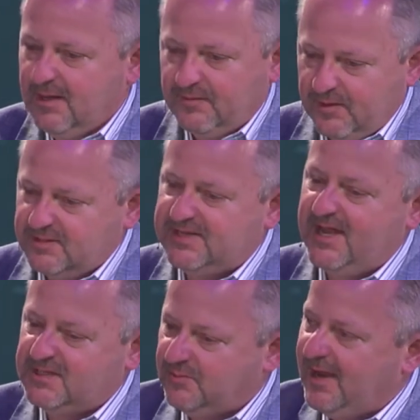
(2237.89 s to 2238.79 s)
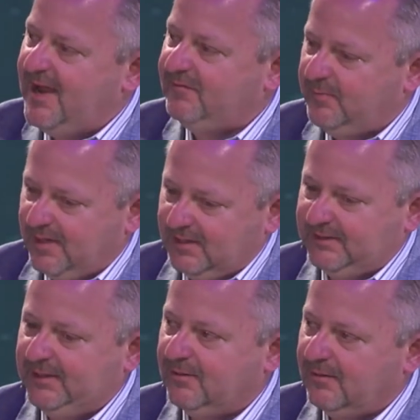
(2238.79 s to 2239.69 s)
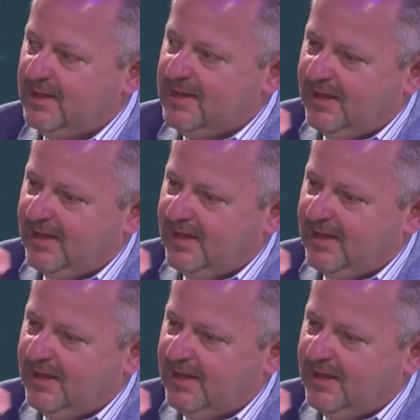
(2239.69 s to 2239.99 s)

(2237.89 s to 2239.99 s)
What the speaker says: There are days when I have to be a leader